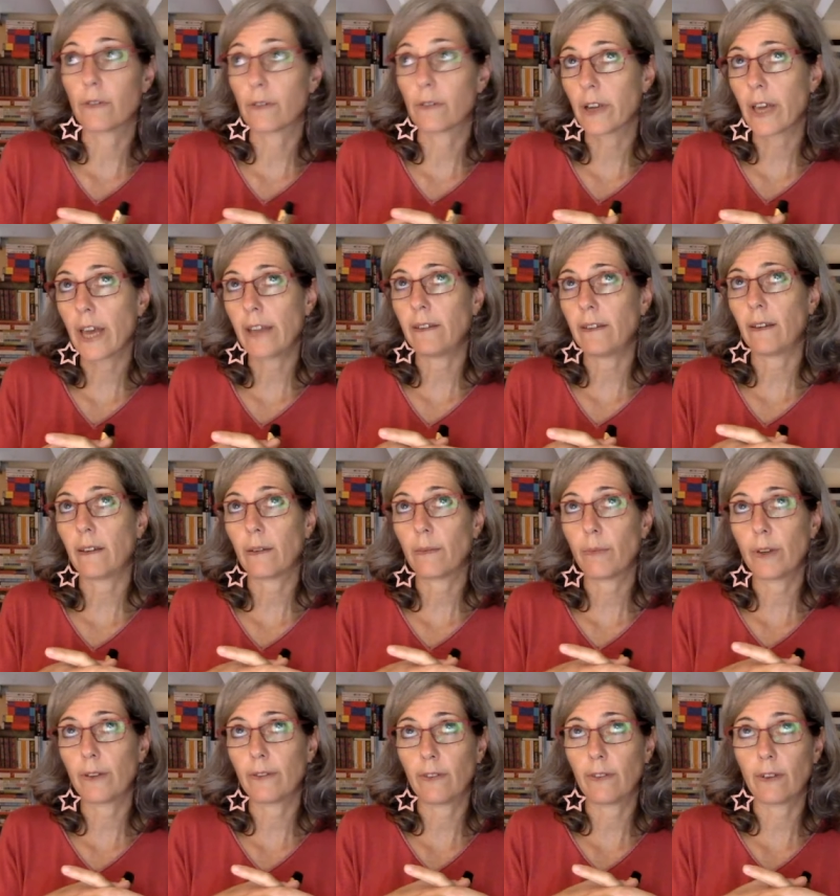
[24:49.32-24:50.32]
organic,
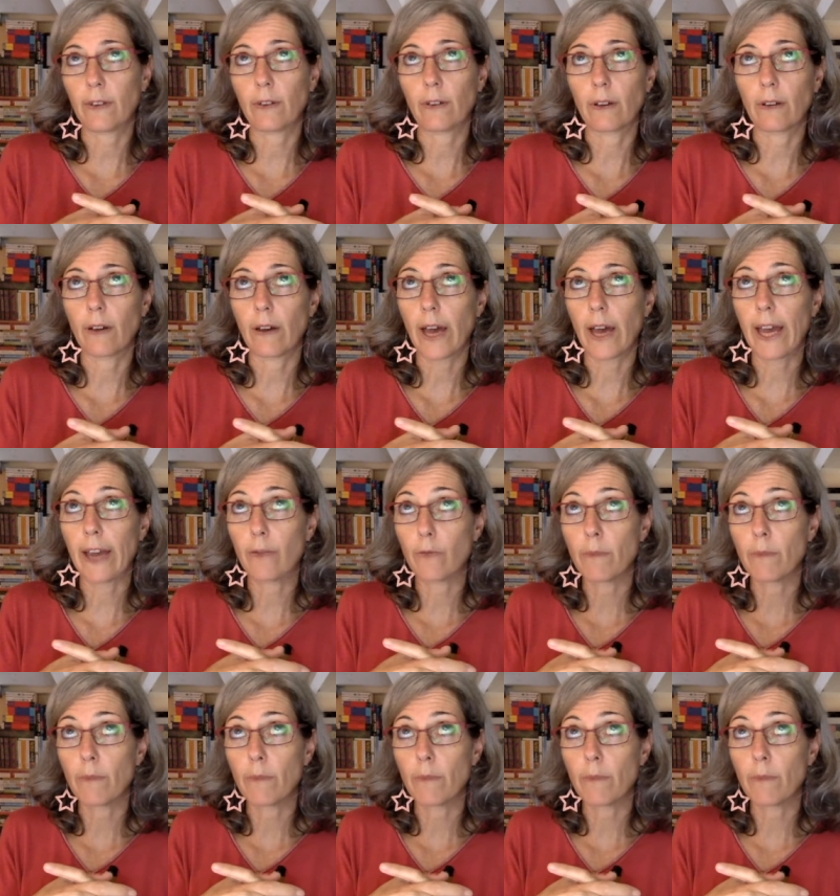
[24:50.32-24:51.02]
but uh, I